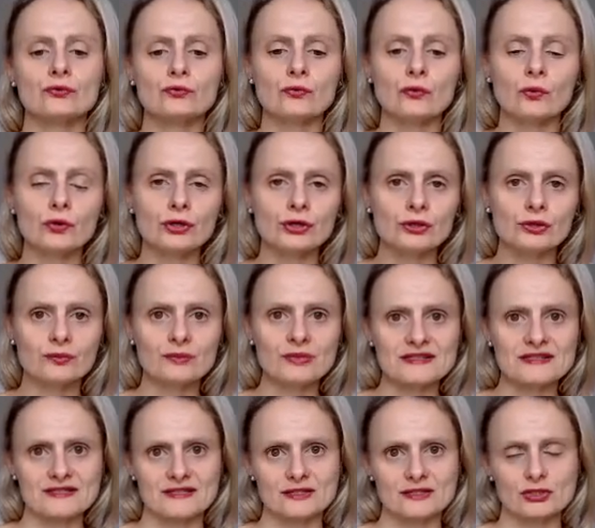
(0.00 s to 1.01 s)
for your
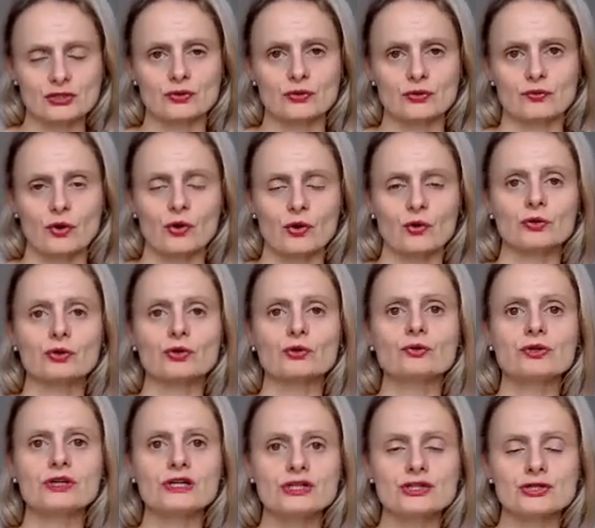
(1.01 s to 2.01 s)
business to grow,
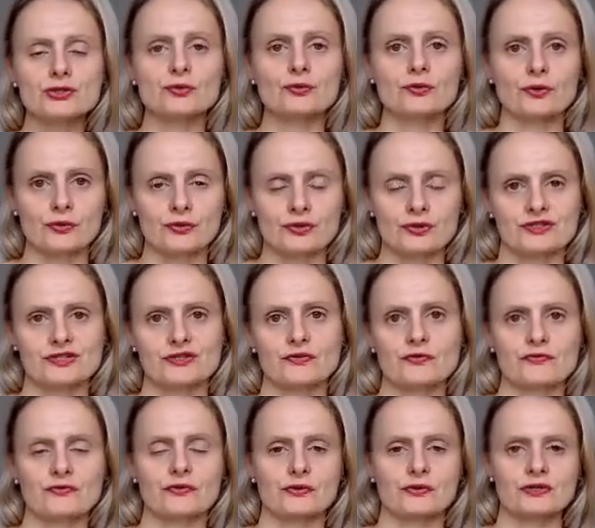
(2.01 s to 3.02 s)
you need to grow
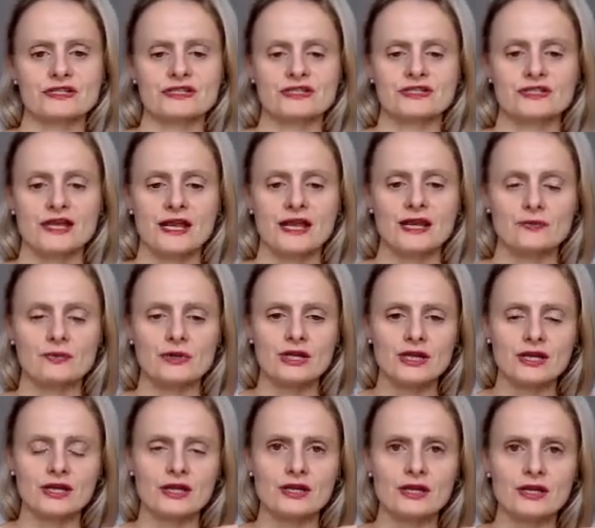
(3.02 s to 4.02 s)
yourself first. And
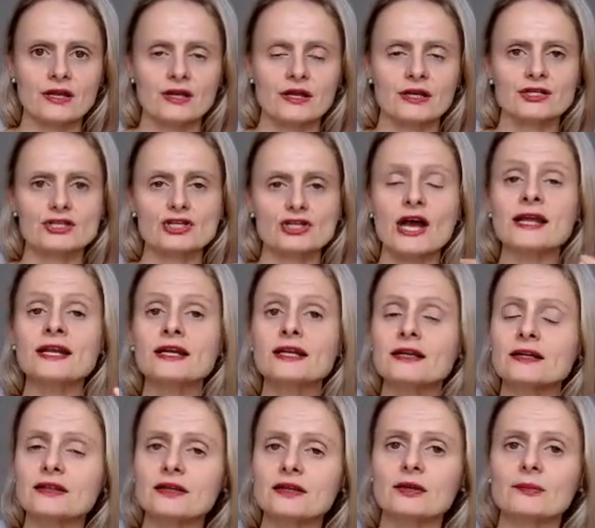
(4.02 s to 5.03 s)
we chatted
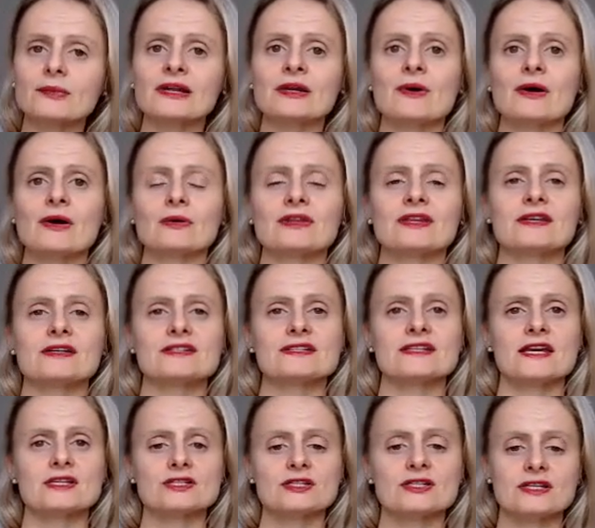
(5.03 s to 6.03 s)
a little bit about this
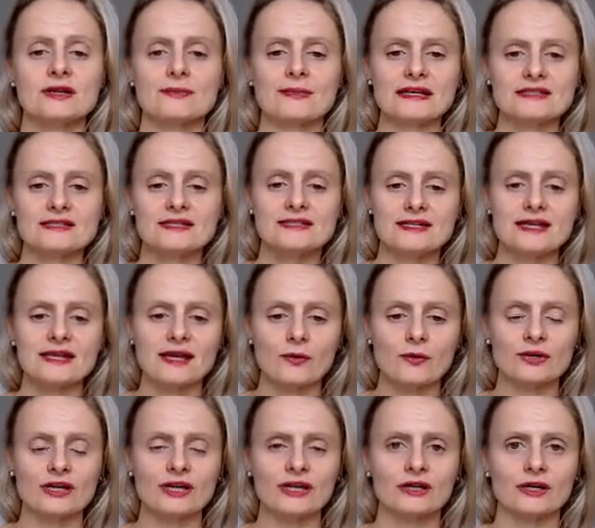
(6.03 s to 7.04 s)
yesterday, but today I
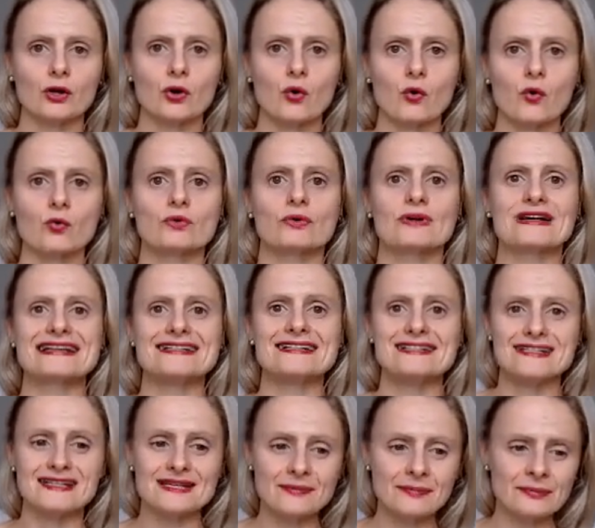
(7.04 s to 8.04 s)
want to go
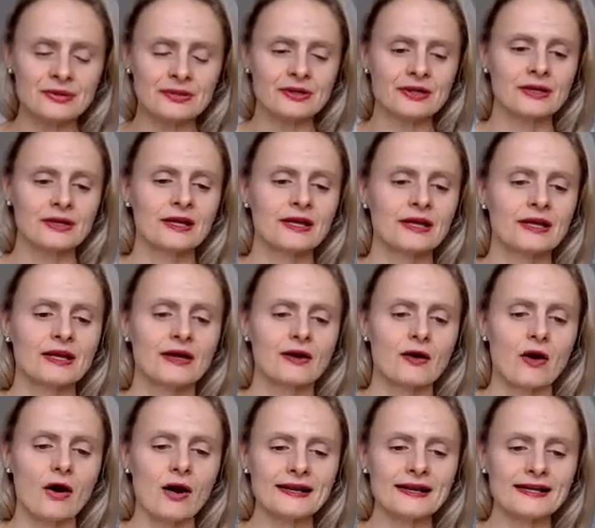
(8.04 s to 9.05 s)
deep
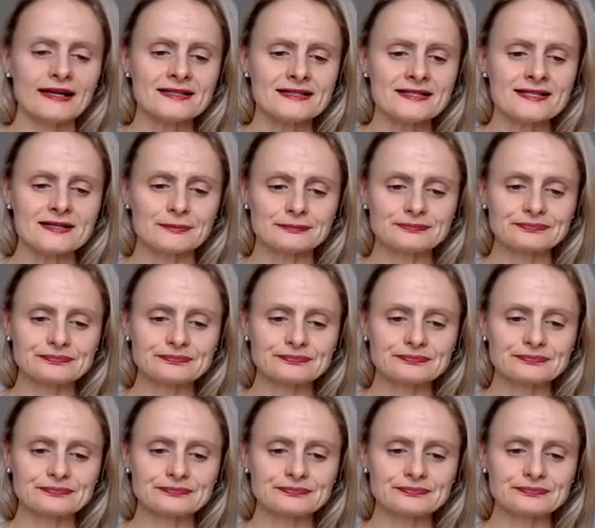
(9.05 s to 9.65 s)
on it,